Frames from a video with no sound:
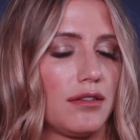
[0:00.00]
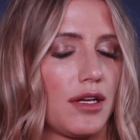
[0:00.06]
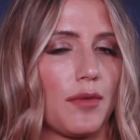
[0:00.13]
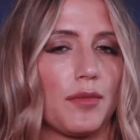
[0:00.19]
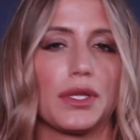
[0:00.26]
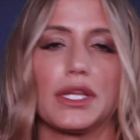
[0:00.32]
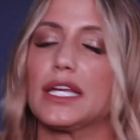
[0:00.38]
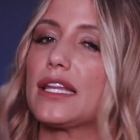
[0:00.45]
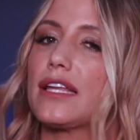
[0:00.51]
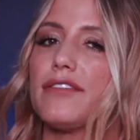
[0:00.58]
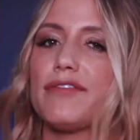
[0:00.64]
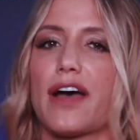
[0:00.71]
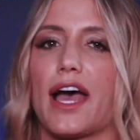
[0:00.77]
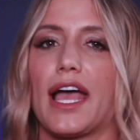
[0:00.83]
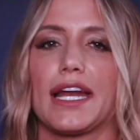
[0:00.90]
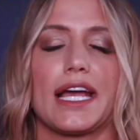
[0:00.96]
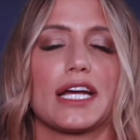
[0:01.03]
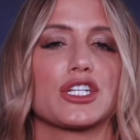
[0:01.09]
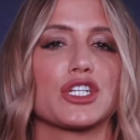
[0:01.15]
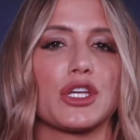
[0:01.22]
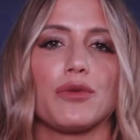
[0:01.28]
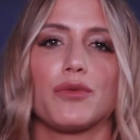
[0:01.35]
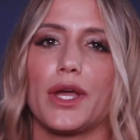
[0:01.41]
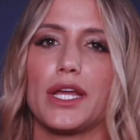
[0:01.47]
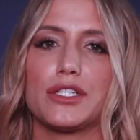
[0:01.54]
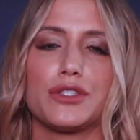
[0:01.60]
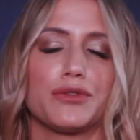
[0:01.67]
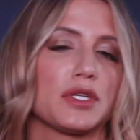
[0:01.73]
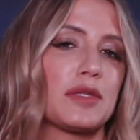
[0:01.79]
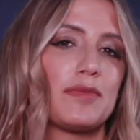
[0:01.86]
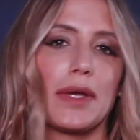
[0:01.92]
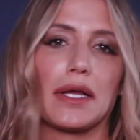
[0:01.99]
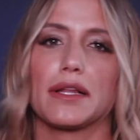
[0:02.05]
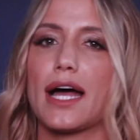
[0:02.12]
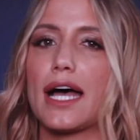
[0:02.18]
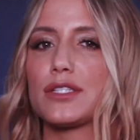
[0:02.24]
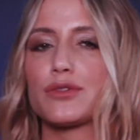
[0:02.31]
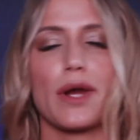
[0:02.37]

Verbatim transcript: completely fine. I actually went to a spin class